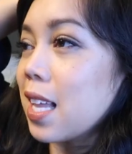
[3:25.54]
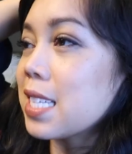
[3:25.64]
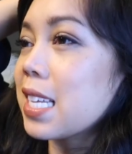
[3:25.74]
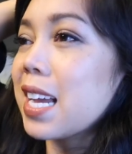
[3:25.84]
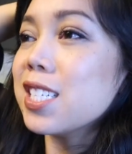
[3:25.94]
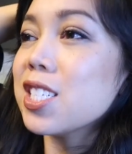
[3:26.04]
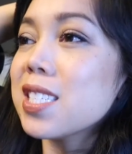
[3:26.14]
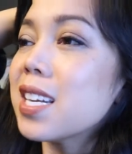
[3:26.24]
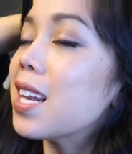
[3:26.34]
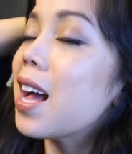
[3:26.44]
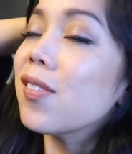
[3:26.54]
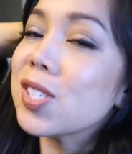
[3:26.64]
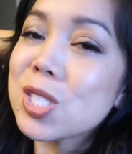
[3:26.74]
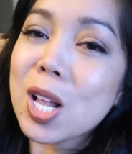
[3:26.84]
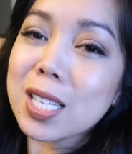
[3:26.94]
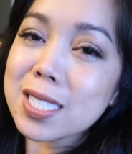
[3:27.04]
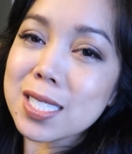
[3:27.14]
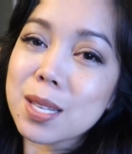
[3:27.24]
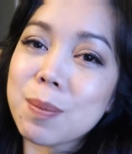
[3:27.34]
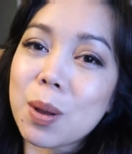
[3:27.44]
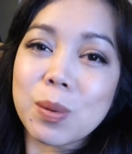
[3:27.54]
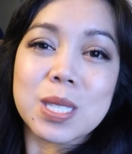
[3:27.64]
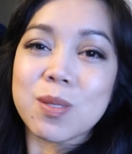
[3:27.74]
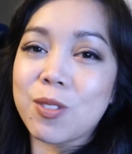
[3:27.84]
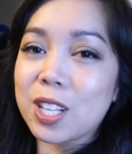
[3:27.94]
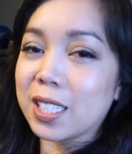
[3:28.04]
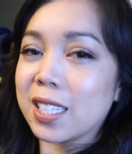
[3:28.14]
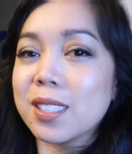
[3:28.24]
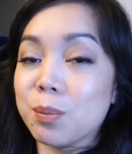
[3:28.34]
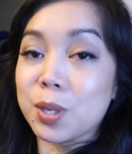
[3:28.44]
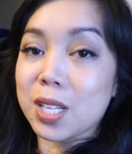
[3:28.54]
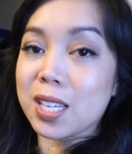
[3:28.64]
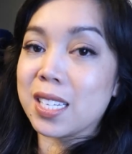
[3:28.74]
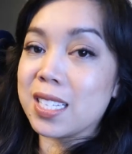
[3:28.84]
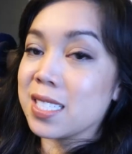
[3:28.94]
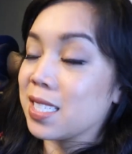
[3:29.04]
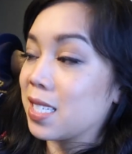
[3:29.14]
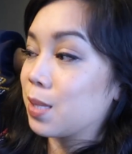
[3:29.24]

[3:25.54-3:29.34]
Last night I just didn't have a solid sleep. I was feeling pretty uneasy,